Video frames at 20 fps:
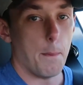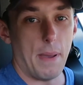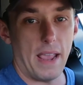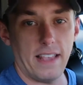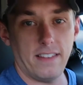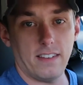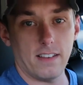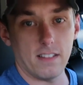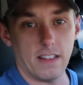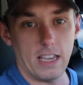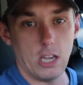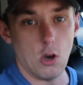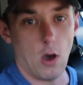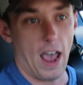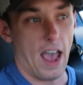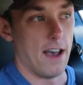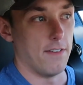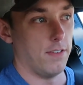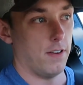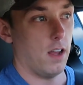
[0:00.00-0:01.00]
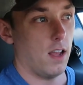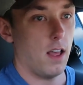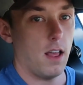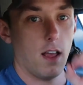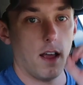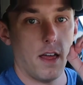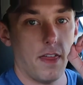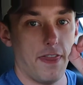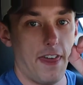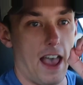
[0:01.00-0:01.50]
Basically, you have
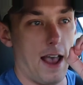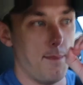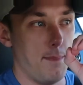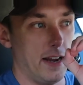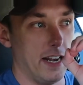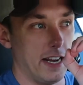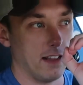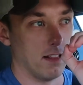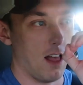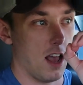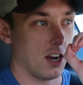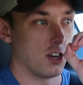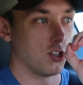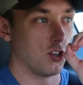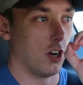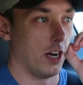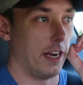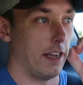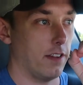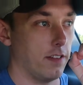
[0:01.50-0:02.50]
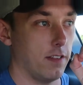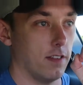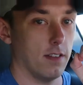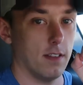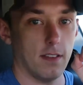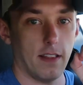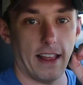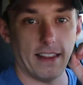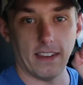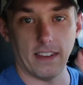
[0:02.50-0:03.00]
that many luxuries.
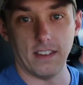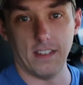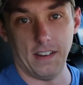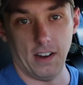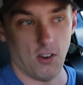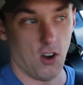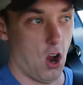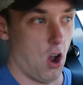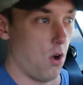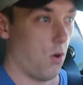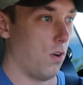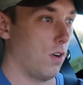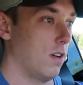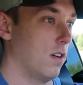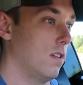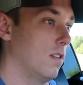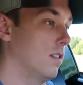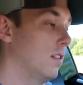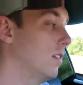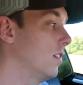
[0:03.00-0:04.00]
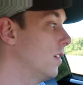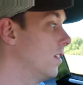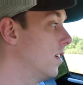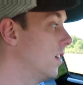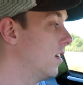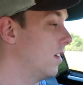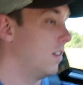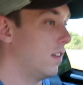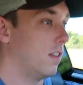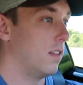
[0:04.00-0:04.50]
That's a zero.
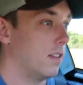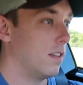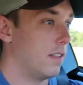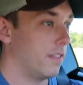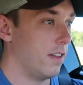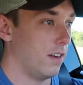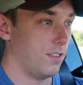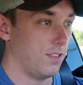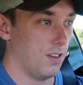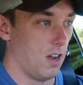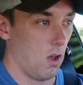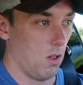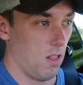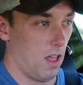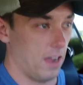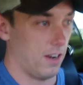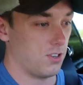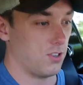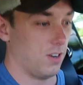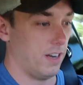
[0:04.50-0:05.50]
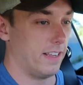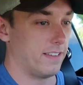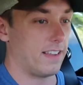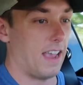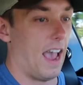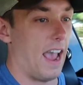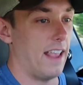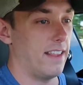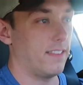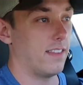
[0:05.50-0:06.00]
There's no luxuries,
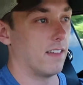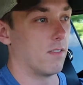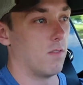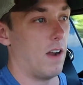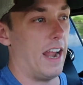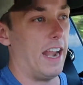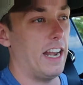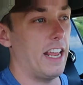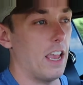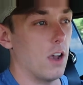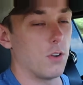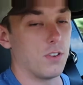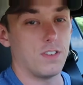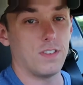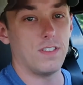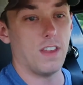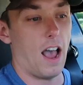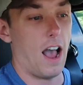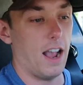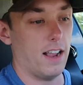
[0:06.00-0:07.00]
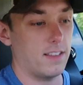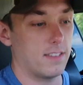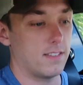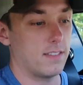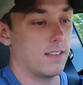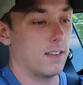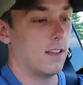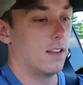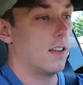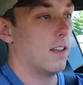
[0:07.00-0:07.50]
guys. The radio sucks.
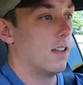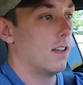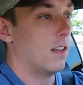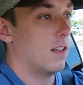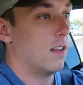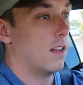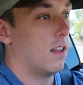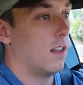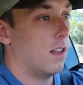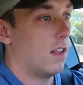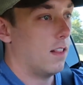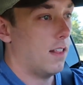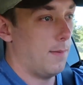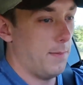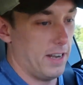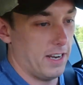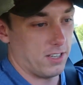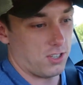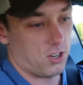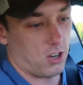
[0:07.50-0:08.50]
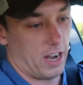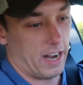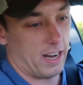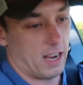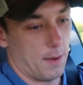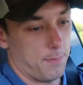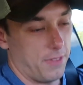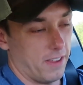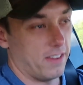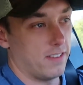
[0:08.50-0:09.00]
Let me just
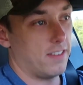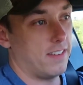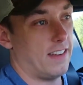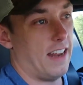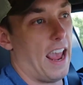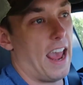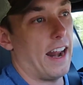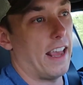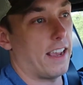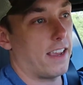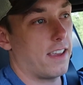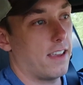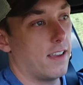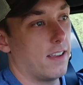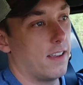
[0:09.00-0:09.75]
crank up the static.